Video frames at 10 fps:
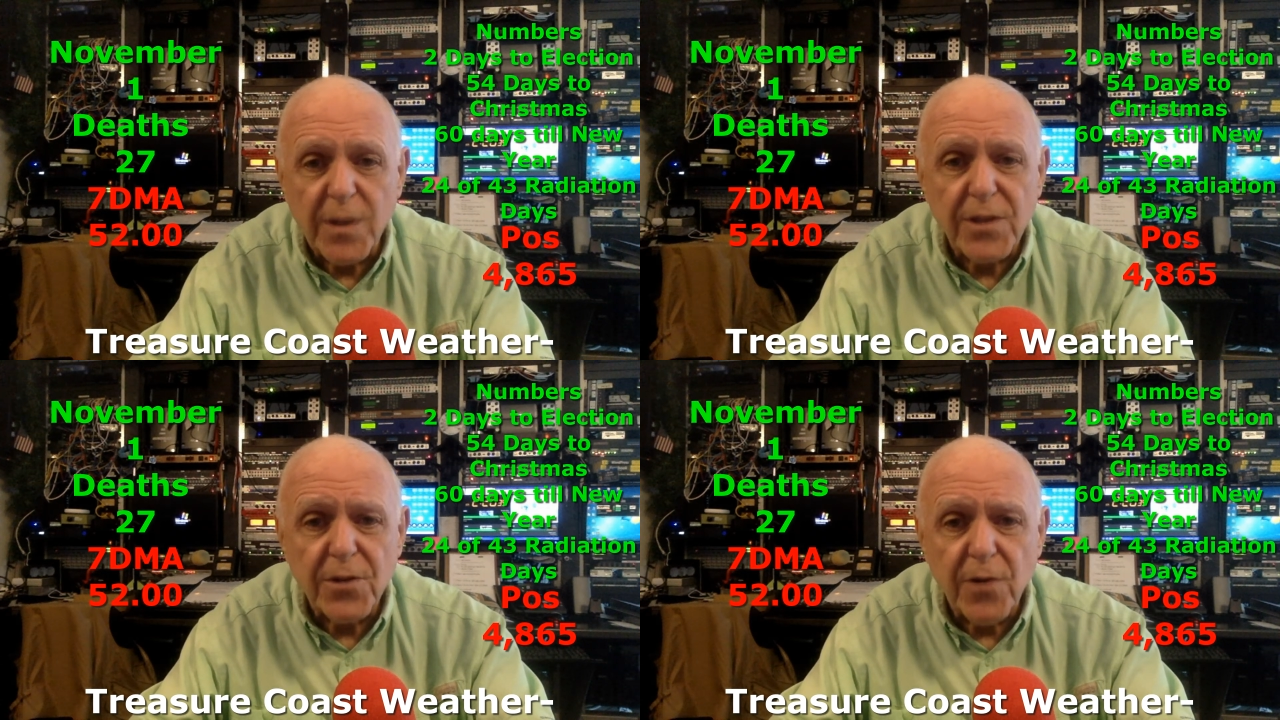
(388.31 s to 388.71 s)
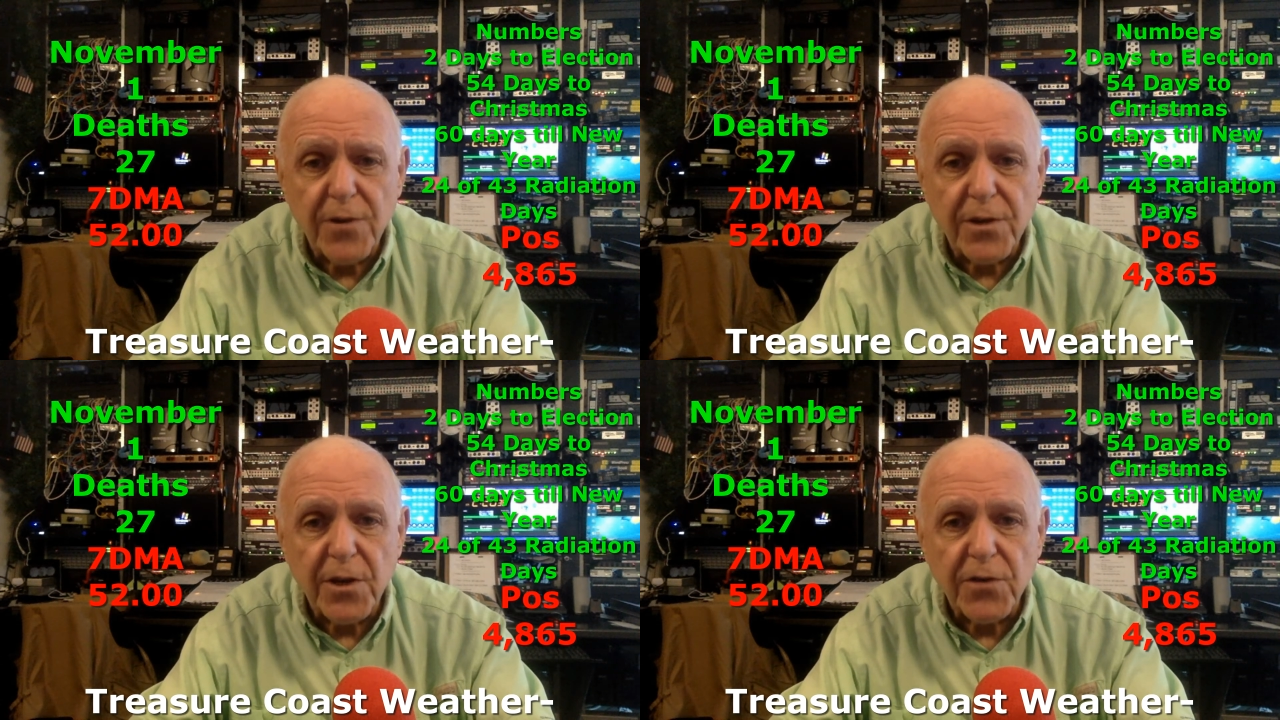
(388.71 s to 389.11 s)
What's the
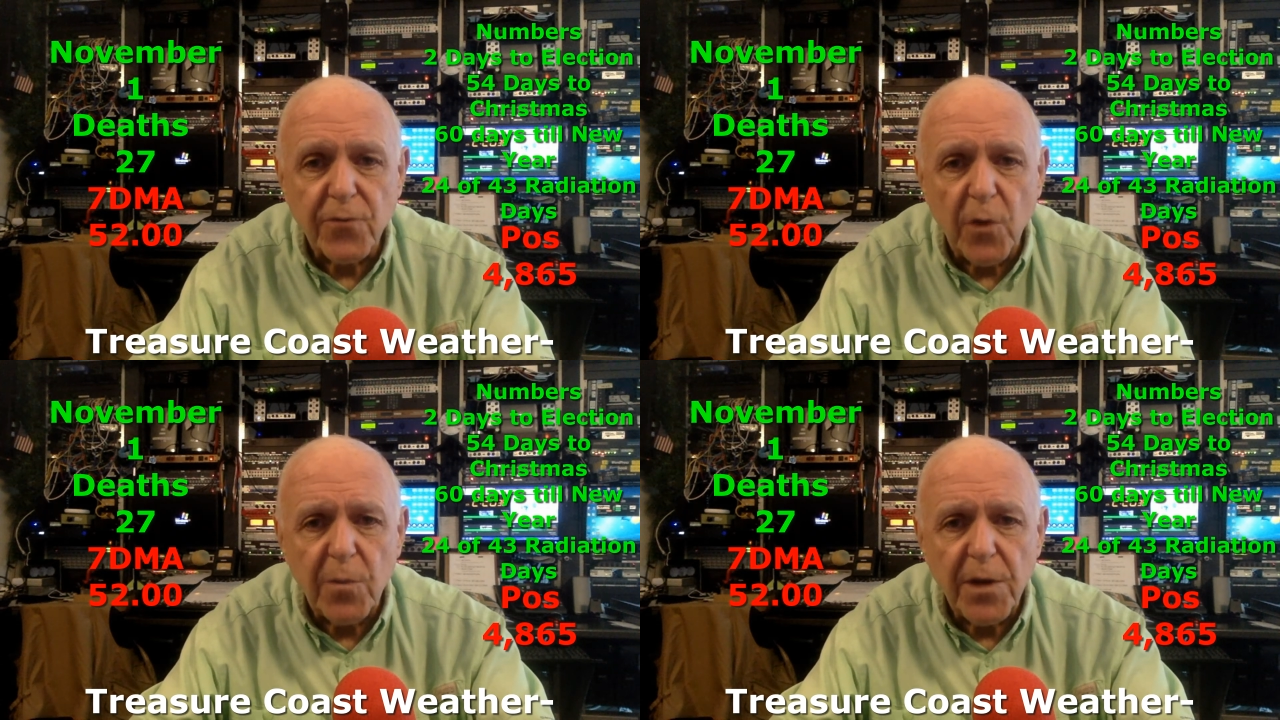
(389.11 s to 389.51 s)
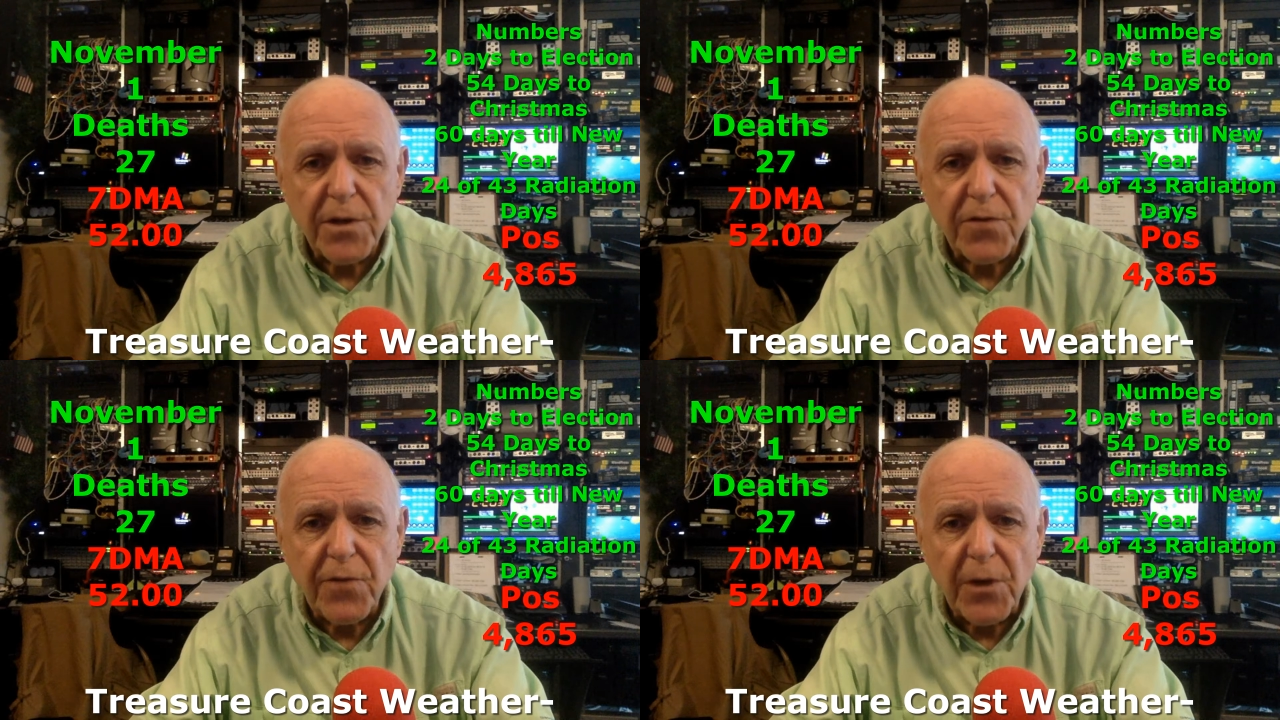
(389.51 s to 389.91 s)
Treasure Coast? Fort
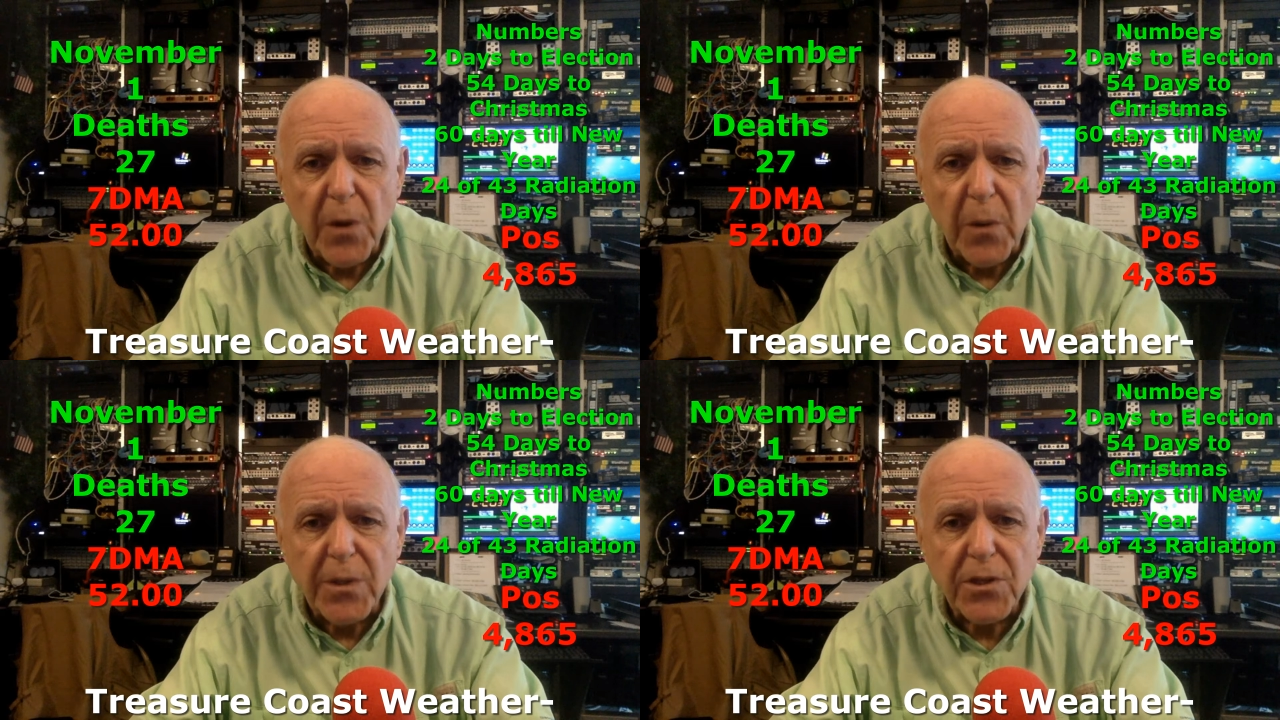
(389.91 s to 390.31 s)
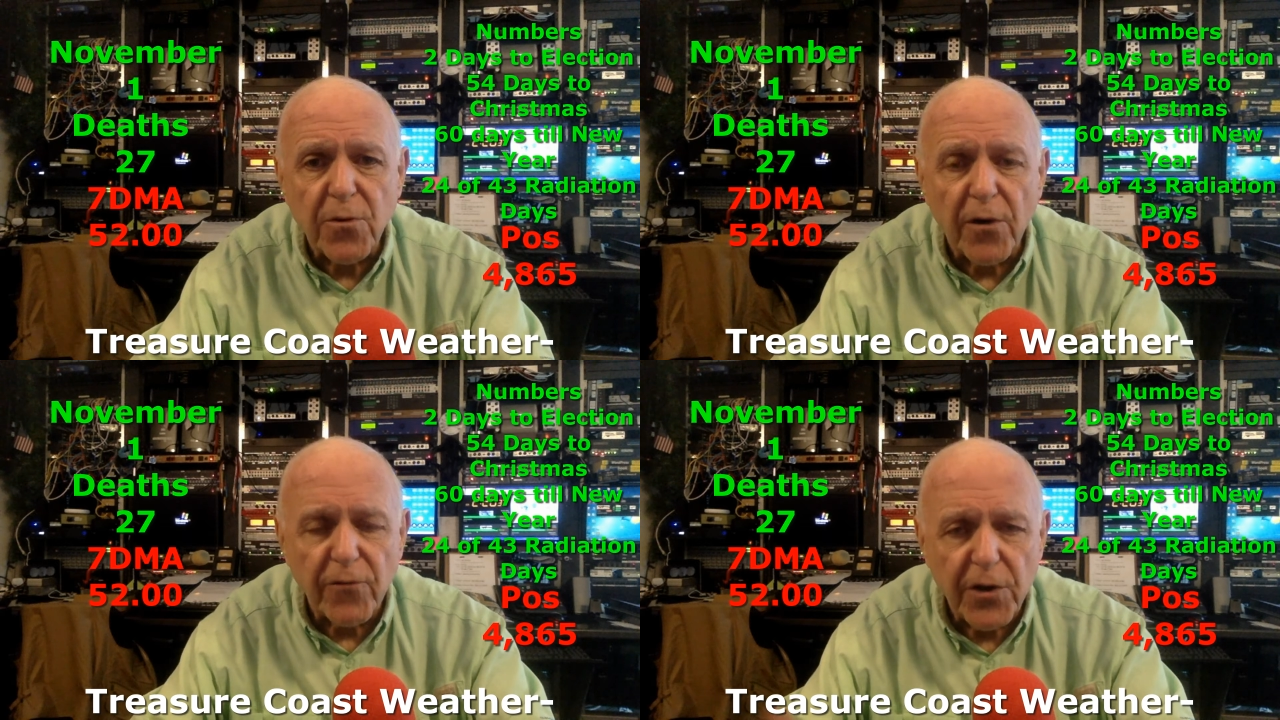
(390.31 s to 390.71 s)
Pierce, Vero, and Stuart.